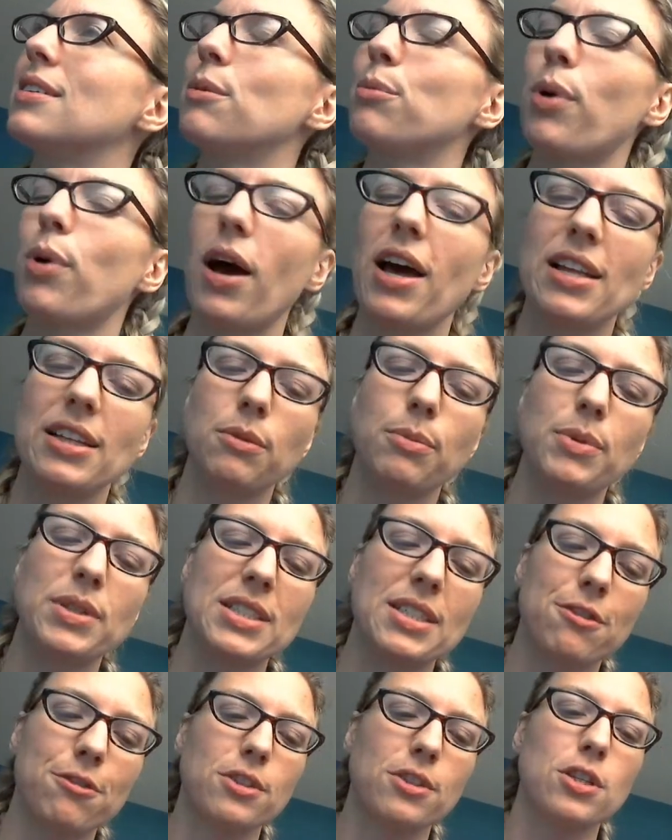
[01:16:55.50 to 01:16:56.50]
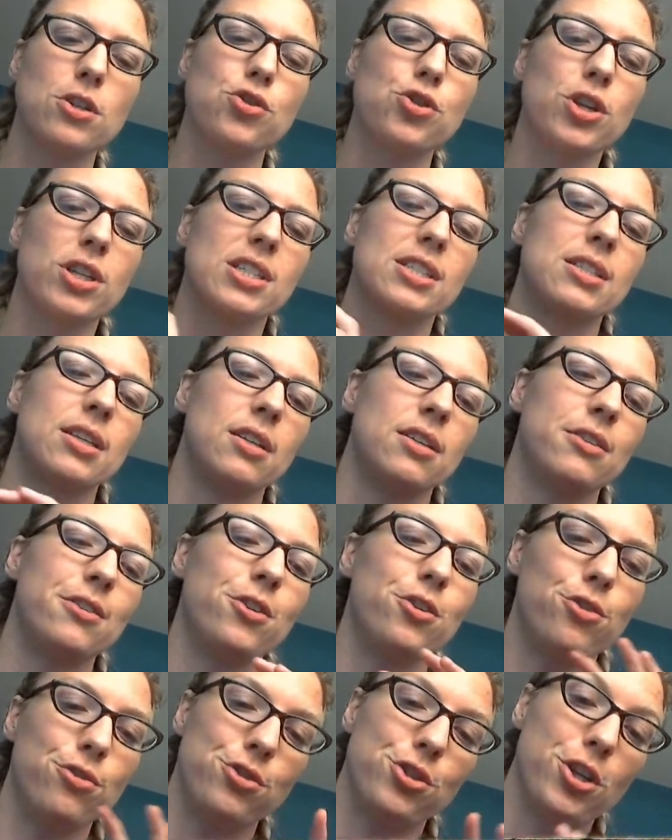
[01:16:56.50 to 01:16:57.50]
probably a little bit different than just
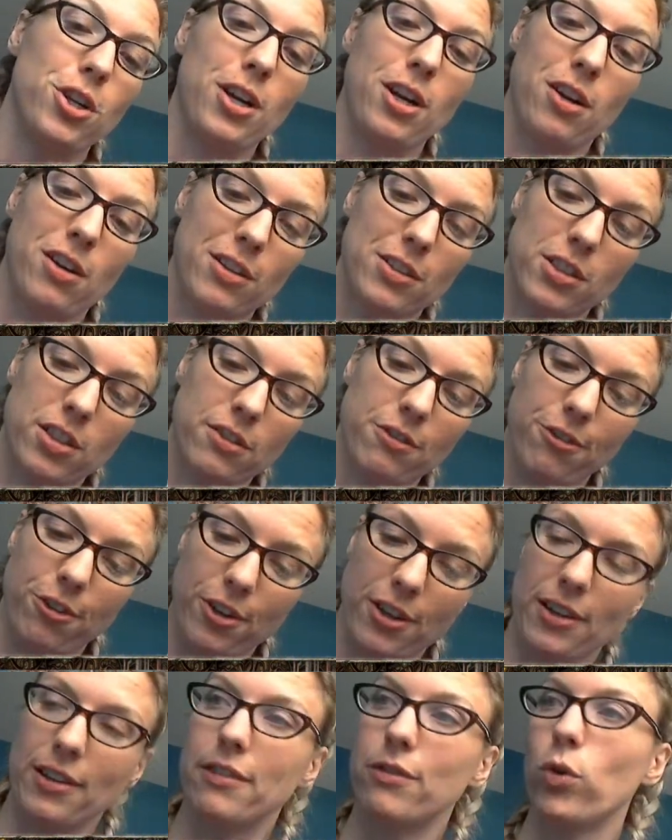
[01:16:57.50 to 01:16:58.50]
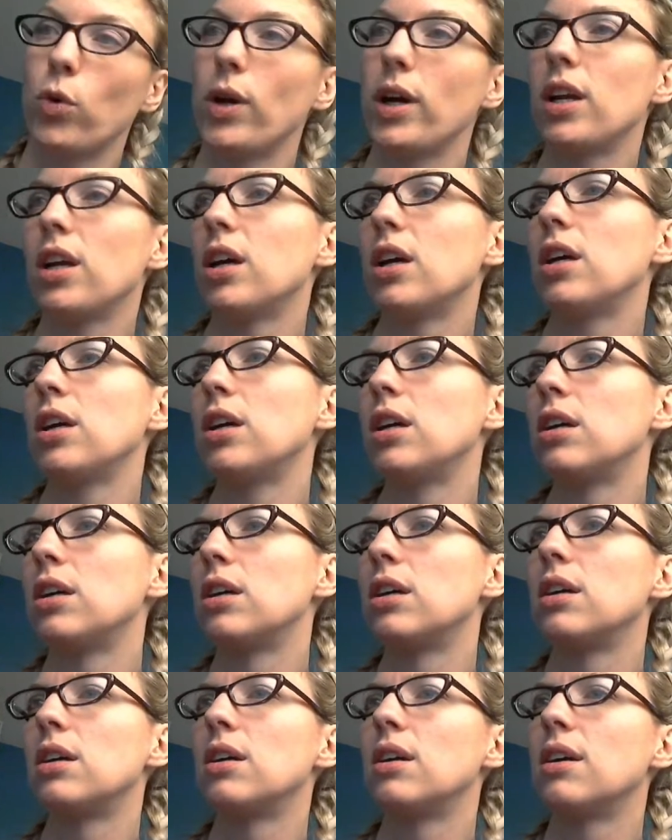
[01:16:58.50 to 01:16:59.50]
generic suffering in the void.
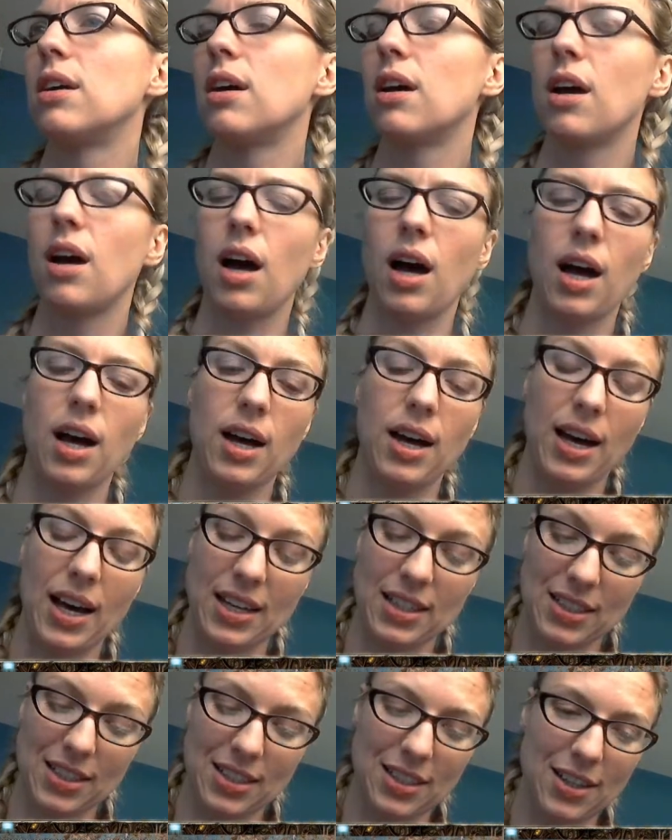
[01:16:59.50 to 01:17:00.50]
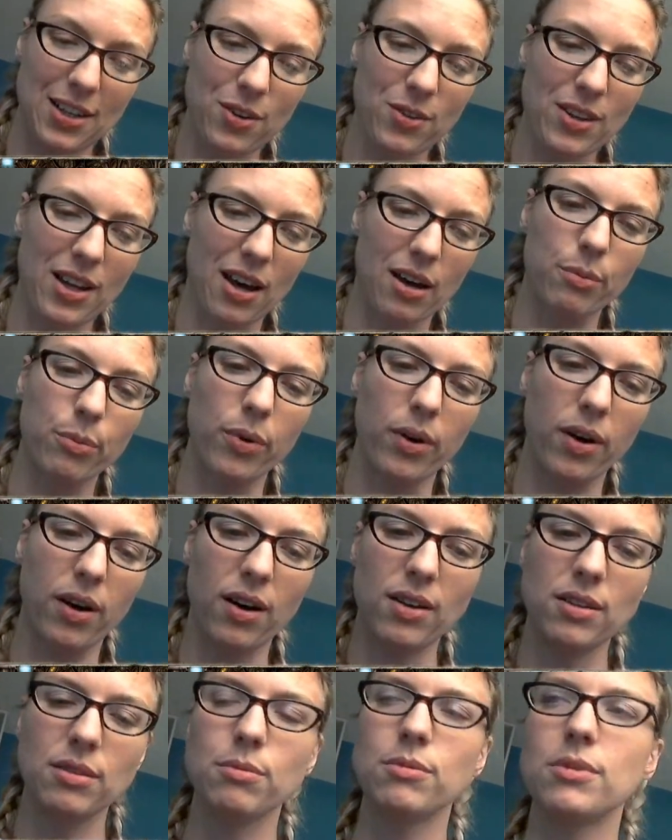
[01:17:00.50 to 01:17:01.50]
I didn't know that,
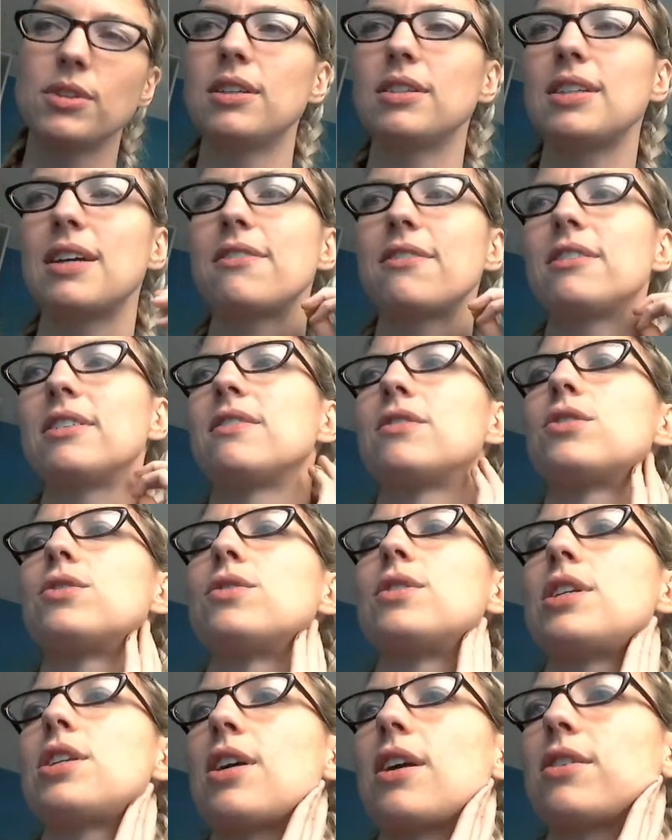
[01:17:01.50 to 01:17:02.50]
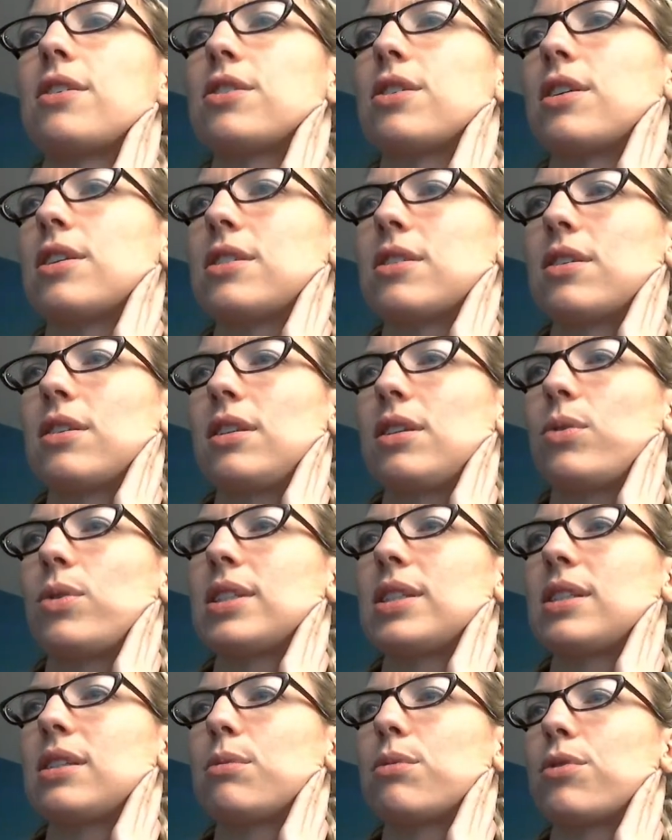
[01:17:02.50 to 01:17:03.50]
Paul. I definitely have to reach out to her. I certainly want
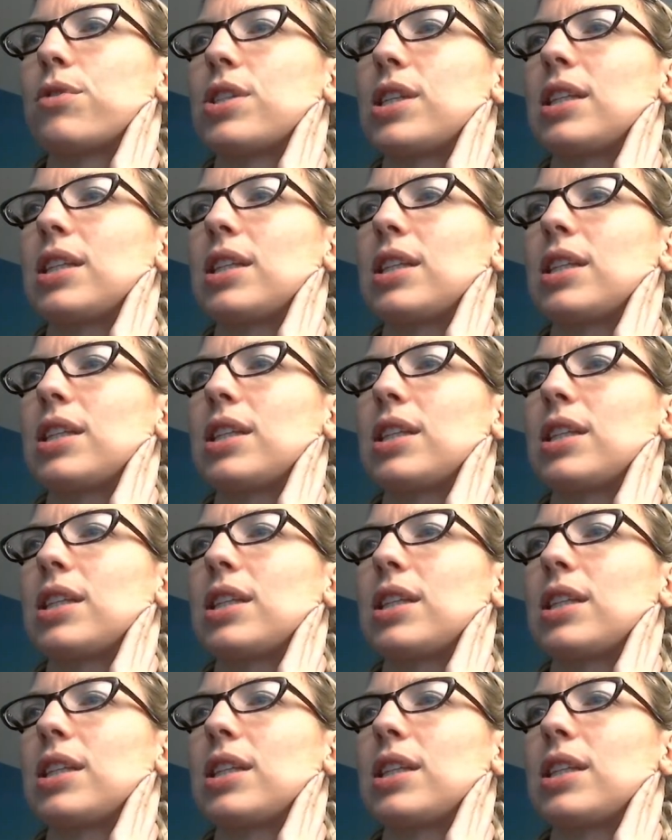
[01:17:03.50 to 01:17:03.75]
to see her before she